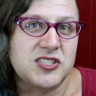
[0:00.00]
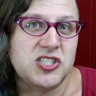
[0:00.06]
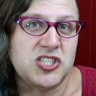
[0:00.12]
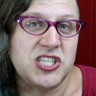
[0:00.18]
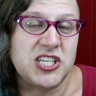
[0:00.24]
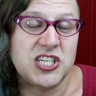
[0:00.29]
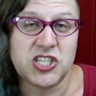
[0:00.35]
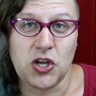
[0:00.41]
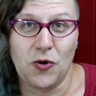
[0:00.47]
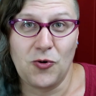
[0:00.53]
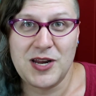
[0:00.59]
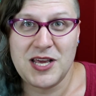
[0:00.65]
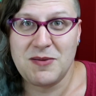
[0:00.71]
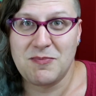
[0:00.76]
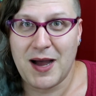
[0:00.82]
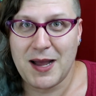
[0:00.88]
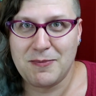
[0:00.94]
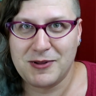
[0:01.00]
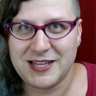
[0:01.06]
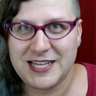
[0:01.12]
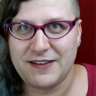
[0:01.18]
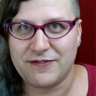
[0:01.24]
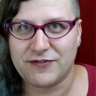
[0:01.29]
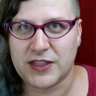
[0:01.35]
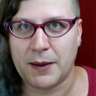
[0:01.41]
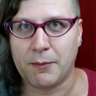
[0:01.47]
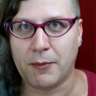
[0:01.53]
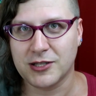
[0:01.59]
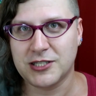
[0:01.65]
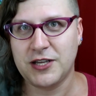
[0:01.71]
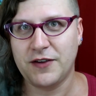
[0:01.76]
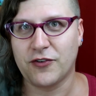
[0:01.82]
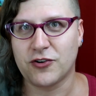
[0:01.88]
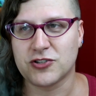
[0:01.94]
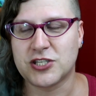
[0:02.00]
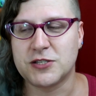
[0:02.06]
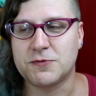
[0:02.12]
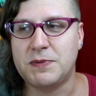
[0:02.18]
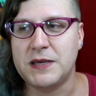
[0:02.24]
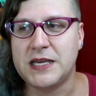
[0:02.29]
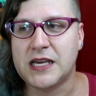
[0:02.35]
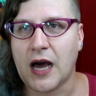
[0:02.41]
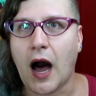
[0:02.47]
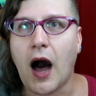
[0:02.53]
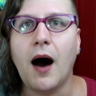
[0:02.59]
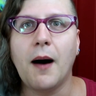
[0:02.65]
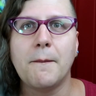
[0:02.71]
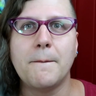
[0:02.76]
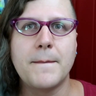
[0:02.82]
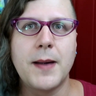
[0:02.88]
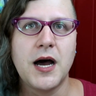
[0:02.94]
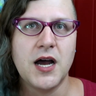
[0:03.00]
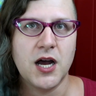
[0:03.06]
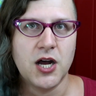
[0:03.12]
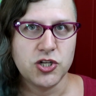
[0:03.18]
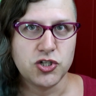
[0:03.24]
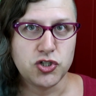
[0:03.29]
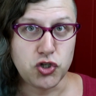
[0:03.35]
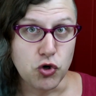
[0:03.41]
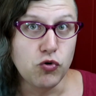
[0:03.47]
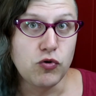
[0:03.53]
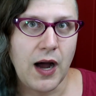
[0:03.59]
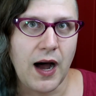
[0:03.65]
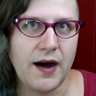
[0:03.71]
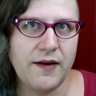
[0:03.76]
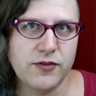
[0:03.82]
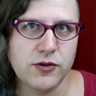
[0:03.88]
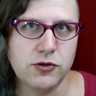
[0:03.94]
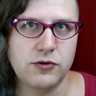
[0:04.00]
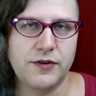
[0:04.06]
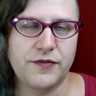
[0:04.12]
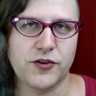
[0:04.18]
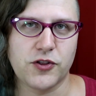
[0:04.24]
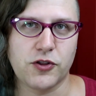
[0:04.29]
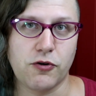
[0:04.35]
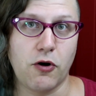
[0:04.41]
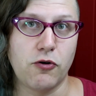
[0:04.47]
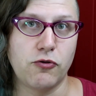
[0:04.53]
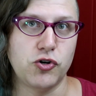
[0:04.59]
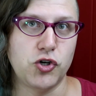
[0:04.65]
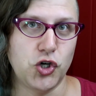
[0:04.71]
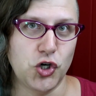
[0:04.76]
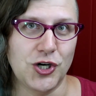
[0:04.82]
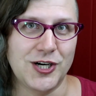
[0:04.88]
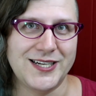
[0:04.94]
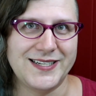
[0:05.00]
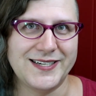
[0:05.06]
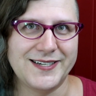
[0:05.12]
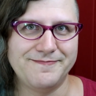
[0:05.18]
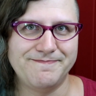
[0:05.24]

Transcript: disowning my belief that multiverses become too convoluted for their own good.